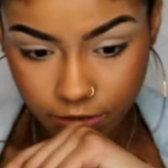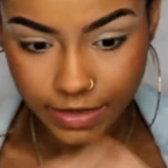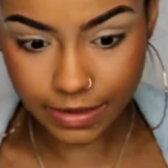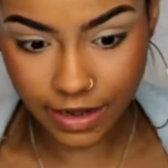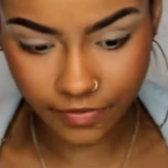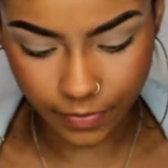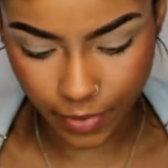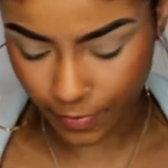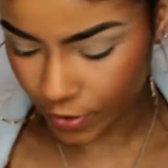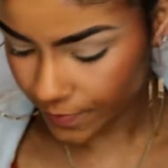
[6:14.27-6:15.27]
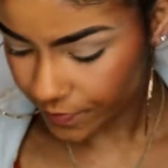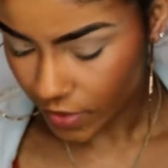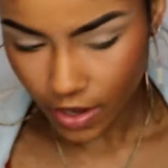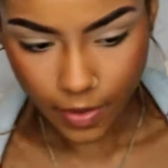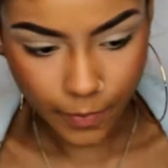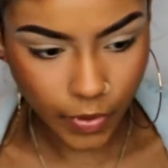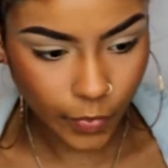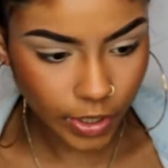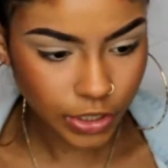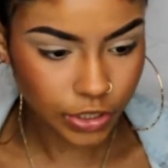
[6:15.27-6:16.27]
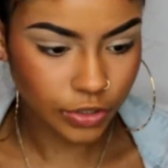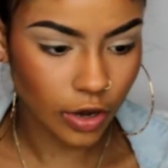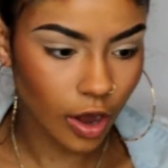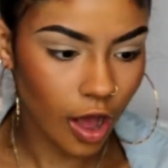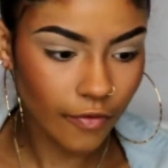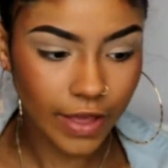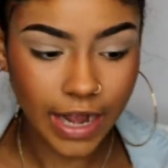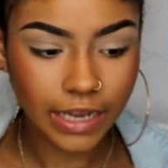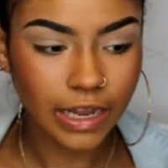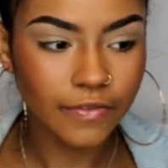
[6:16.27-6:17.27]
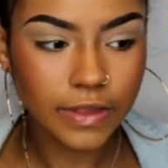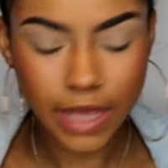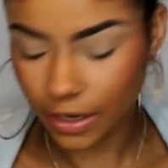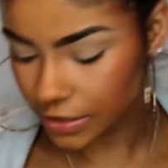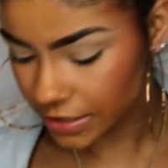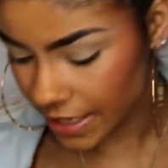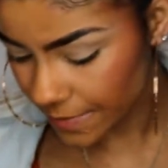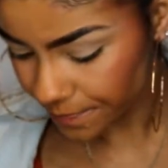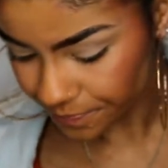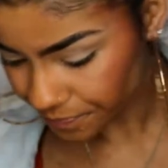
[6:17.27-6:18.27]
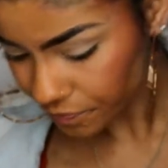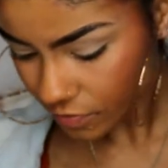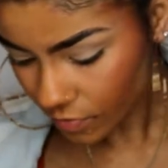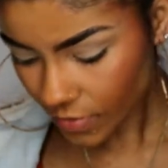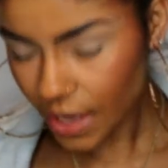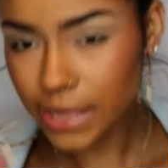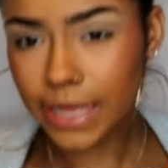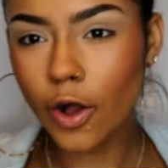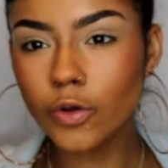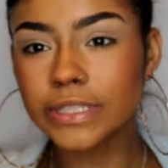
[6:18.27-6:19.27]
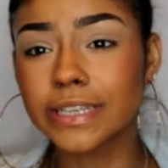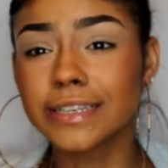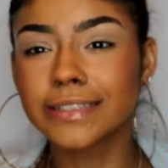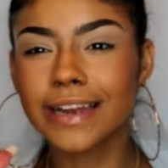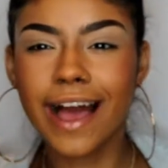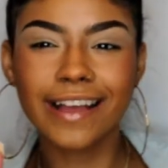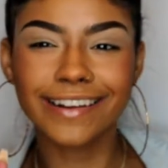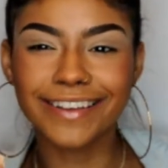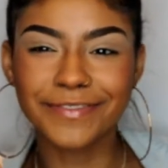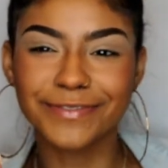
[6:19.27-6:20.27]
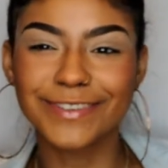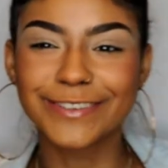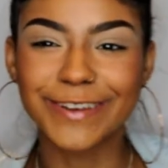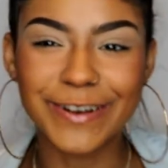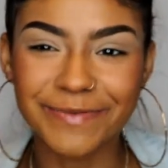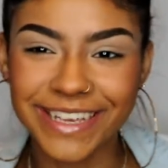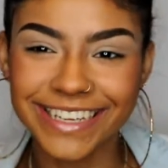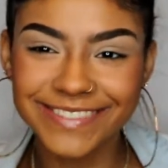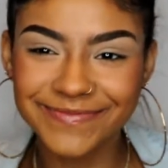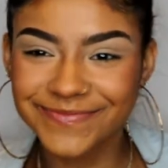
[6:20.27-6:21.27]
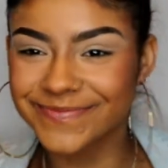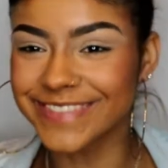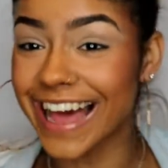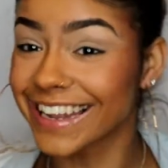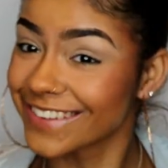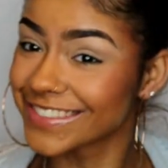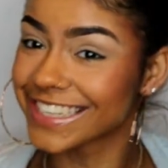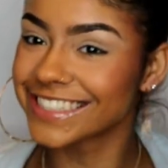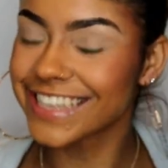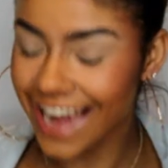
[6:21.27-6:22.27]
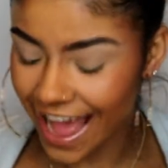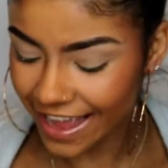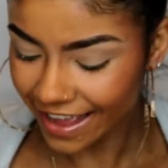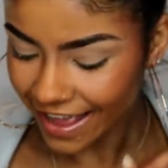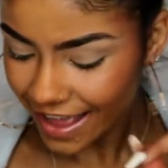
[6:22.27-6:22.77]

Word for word: that's kind of a bummer. But we're gonna start off, and I love this color scheme. It's like a whole sunset eye, if you know me, I love a sunset eye.